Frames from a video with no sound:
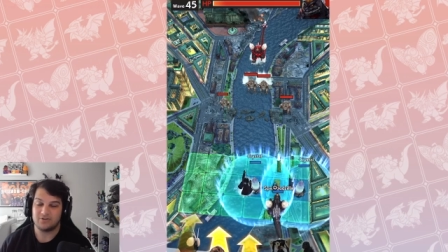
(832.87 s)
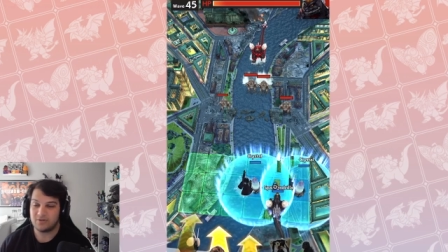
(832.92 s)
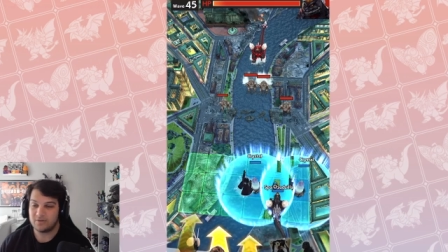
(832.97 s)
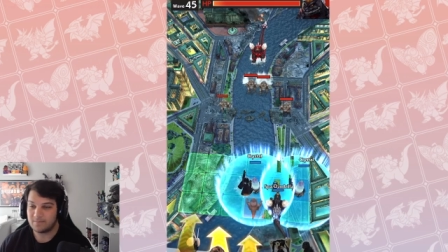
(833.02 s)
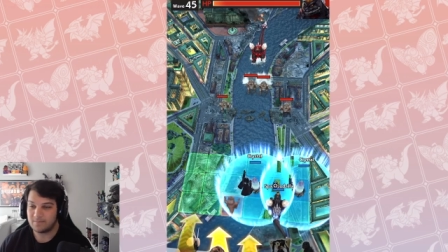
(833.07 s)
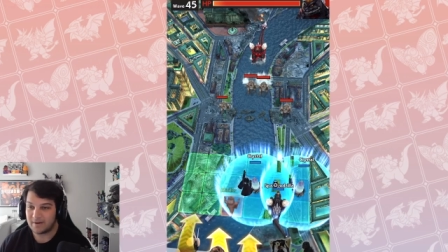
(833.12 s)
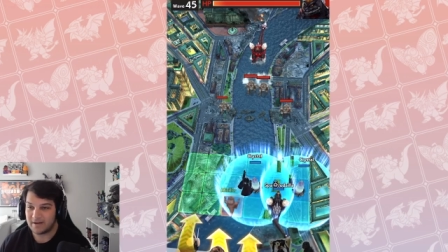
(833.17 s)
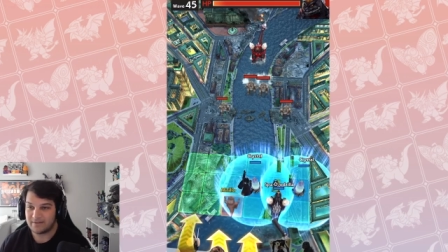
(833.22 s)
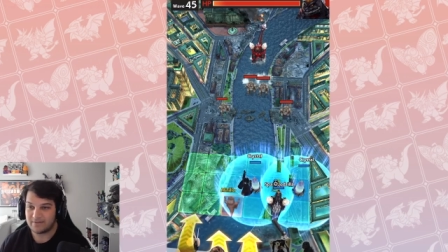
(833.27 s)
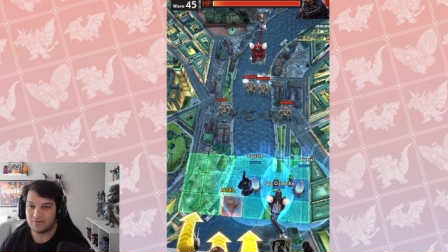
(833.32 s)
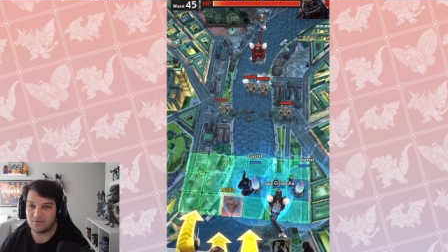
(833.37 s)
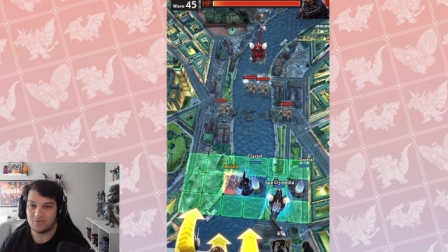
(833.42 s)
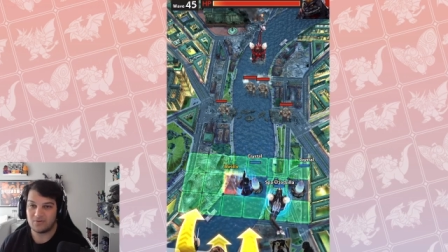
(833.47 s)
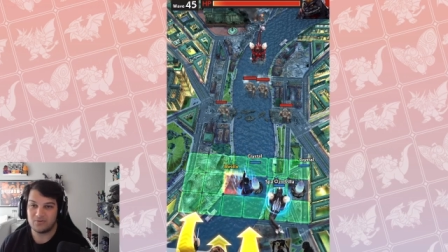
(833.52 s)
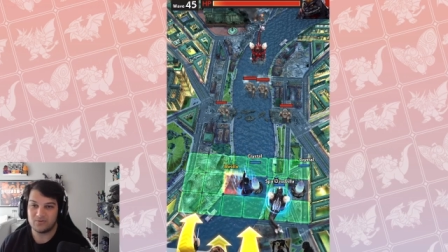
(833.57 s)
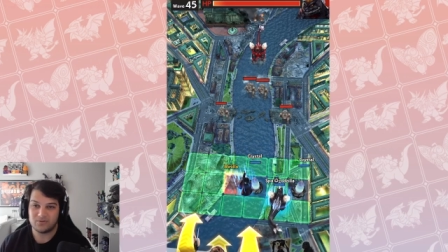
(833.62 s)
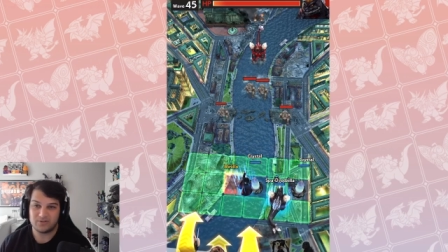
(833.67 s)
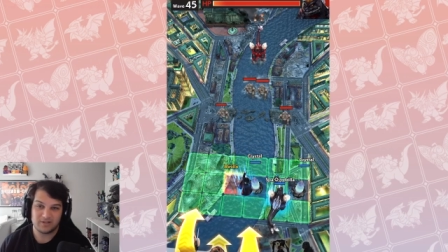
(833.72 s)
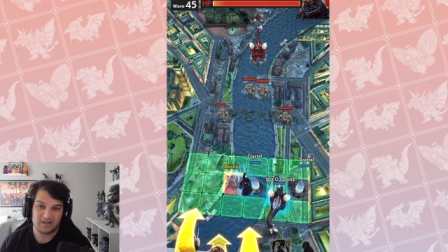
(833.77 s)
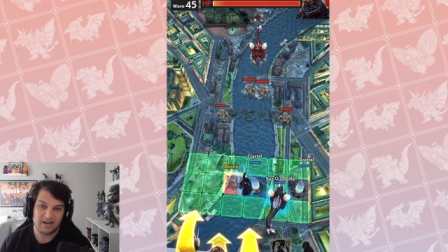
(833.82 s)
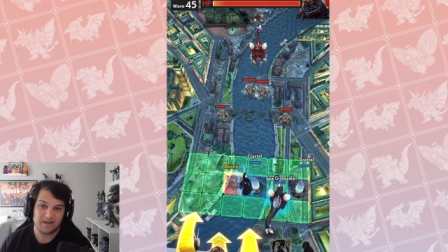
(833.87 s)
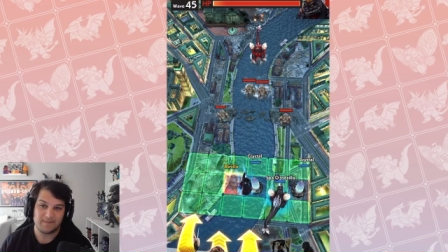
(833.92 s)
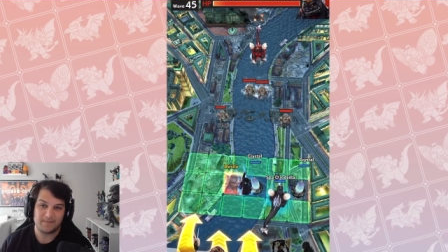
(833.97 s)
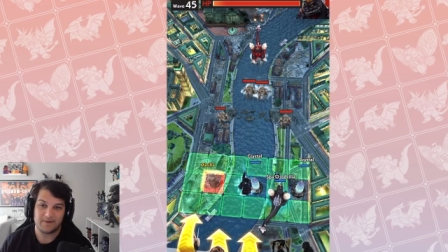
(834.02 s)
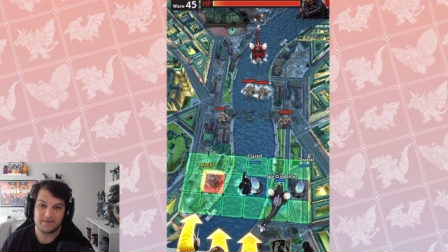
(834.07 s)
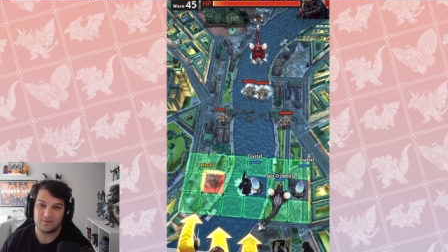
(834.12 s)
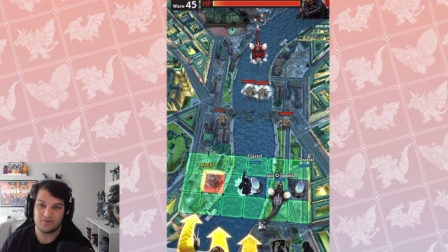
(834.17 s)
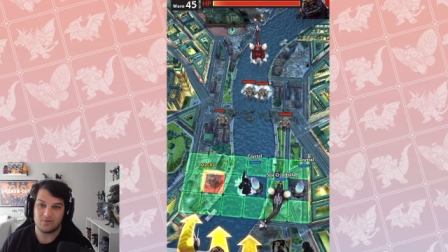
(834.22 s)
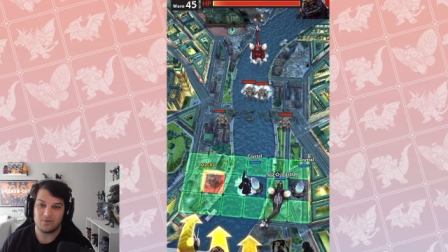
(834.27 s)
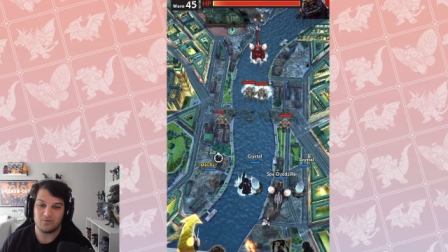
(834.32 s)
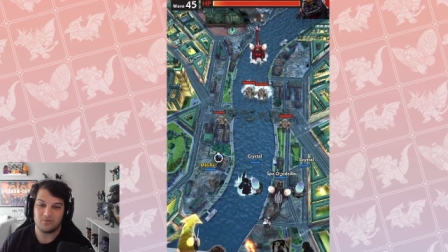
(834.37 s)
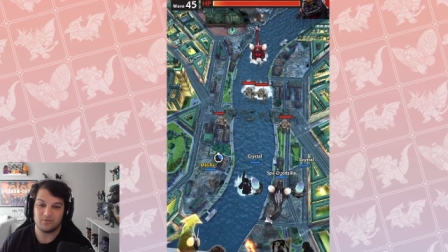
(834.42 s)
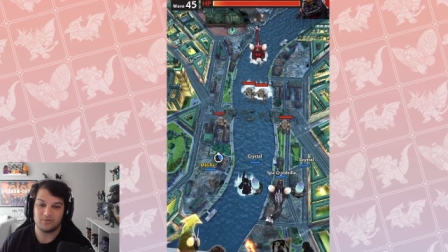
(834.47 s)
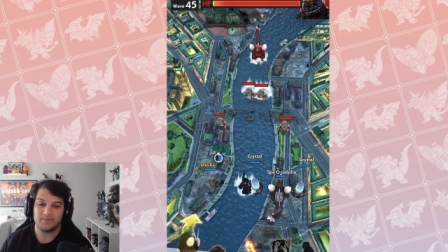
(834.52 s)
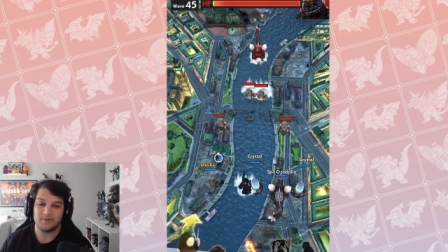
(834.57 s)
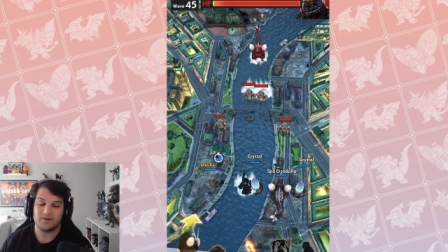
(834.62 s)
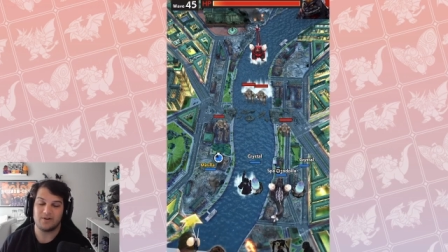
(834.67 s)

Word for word: You can buy the gold, you cannot buy the gold,